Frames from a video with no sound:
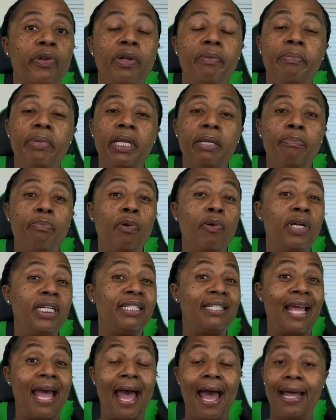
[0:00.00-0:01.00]
to be points
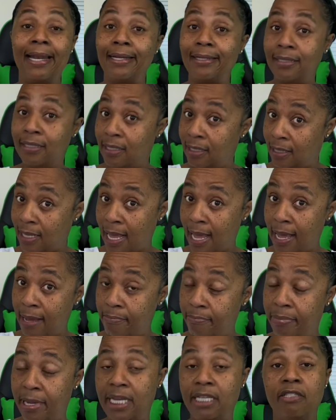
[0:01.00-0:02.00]
added to
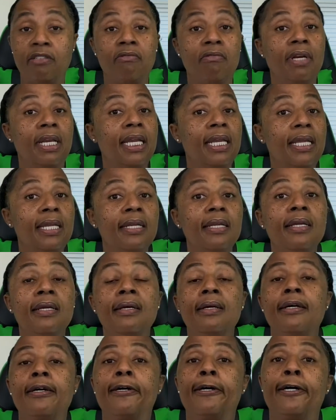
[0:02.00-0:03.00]
that base rate,
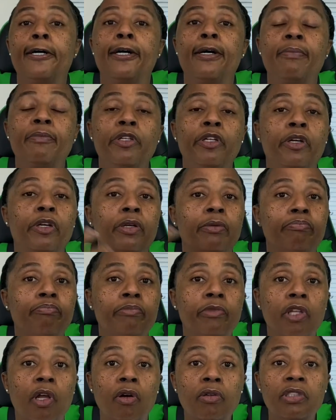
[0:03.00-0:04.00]
your
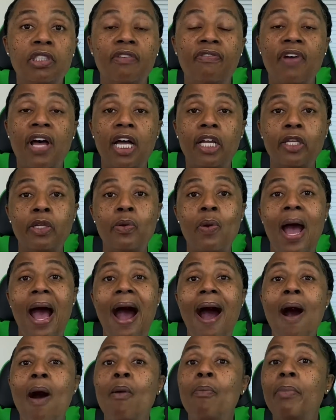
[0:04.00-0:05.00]
loan to value,
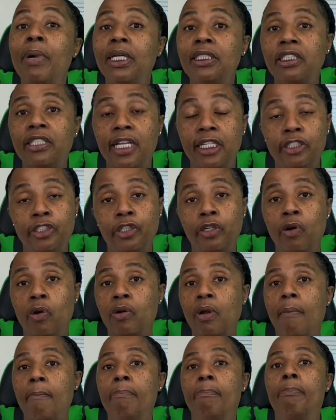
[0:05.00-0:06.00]
how much that you're
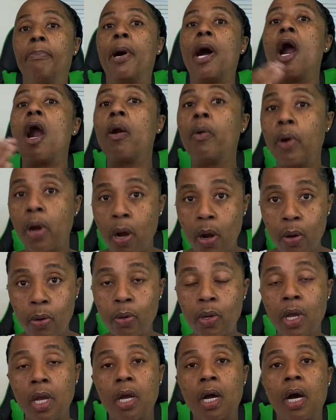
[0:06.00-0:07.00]
going to borrow
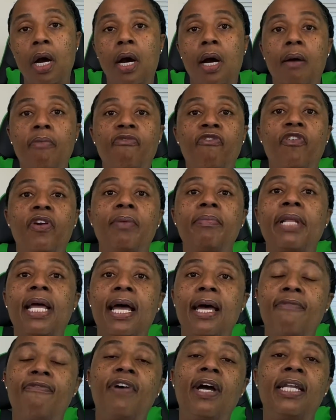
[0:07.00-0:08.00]
from
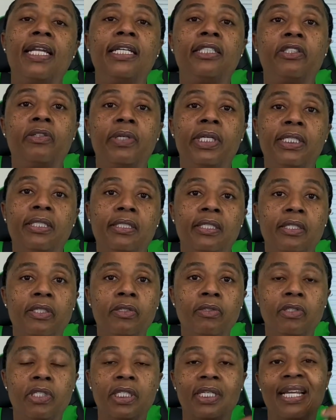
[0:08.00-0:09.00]
that financial
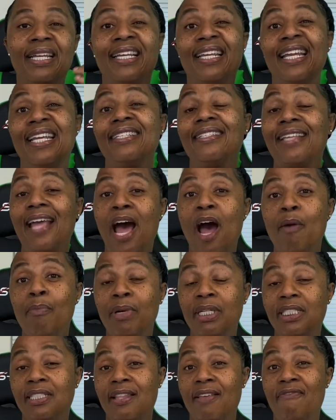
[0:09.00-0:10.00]
institution against how
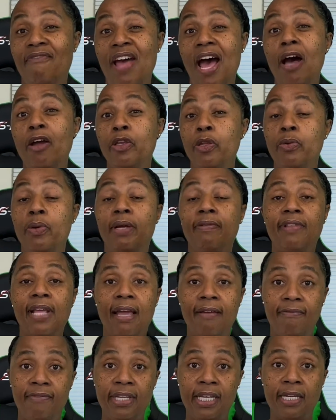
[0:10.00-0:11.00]
much the value of
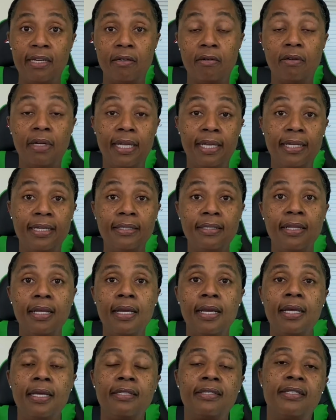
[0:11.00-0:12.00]
that vehicle is.
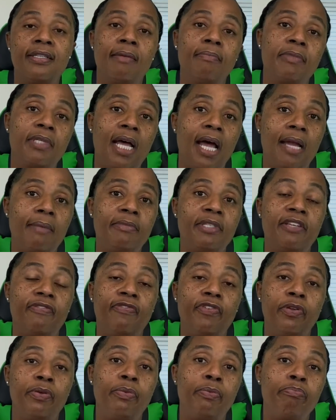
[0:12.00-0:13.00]
Sometimes if you